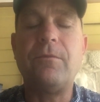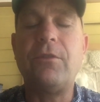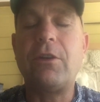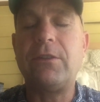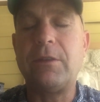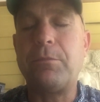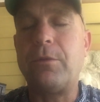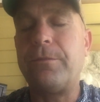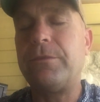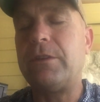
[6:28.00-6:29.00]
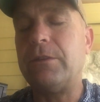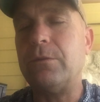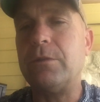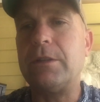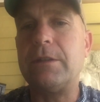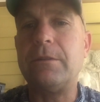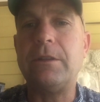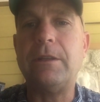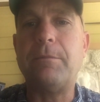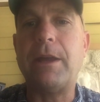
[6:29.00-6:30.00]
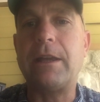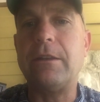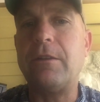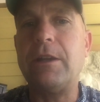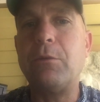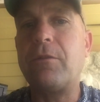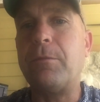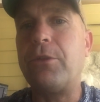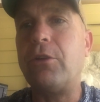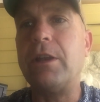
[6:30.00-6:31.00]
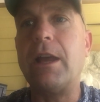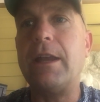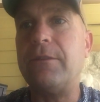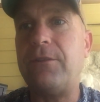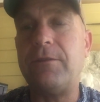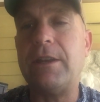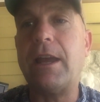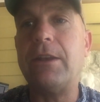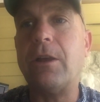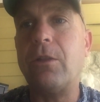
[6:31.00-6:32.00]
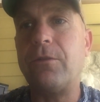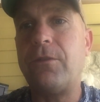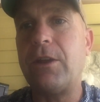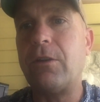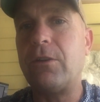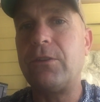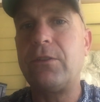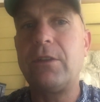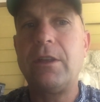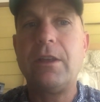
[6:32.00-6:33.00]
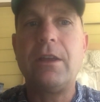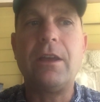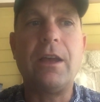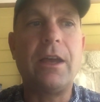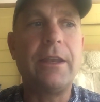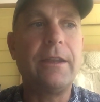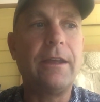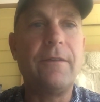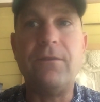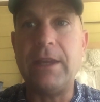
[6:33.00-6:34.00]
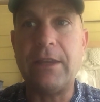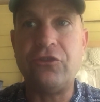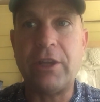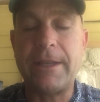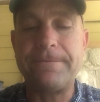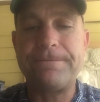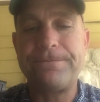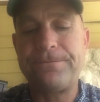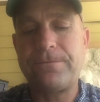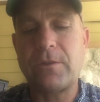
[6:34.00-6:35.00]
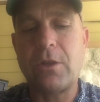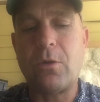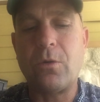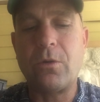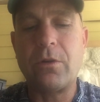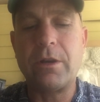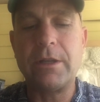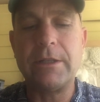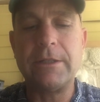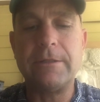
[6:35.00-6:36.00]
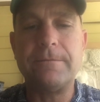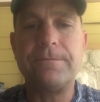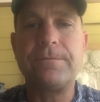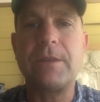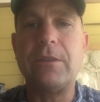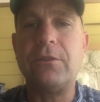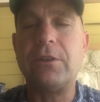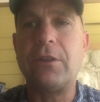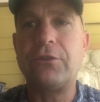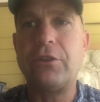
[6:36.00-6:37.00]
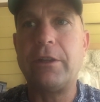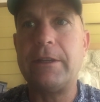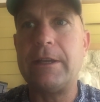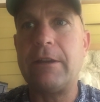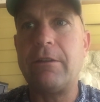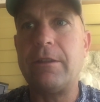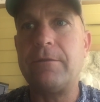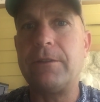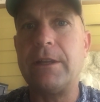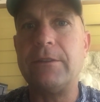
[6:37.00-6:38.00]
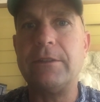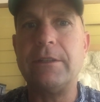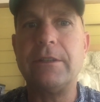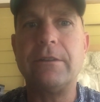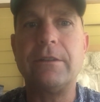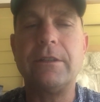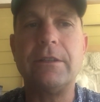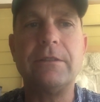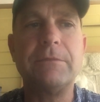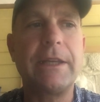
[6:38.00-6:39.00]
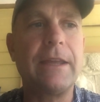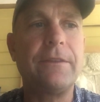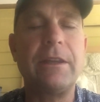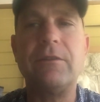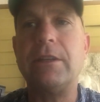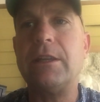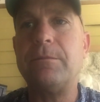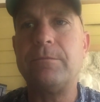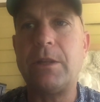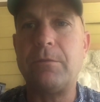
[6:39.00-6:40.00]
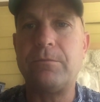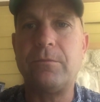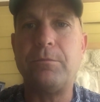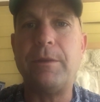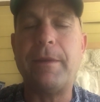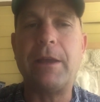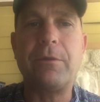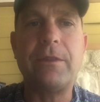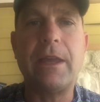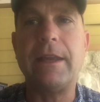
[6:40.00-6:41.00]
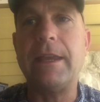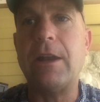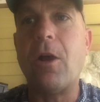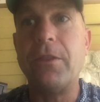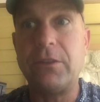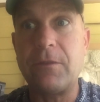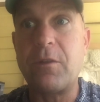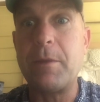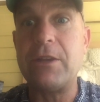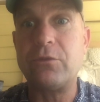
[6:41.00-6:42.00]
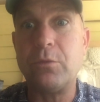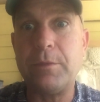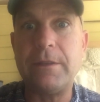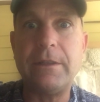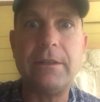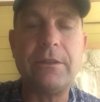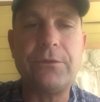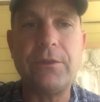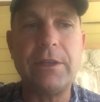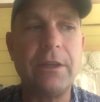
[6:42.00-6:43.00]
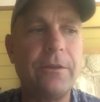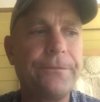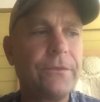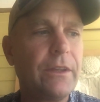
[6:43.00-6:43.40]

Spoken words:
Very simple to get back in there, anywhere from $39 to $59 fares on Vietjet, or there's an Australian carrier that flies in there. I can't think of a name. I'll be back with that. Again, all this information will be at the end of this video.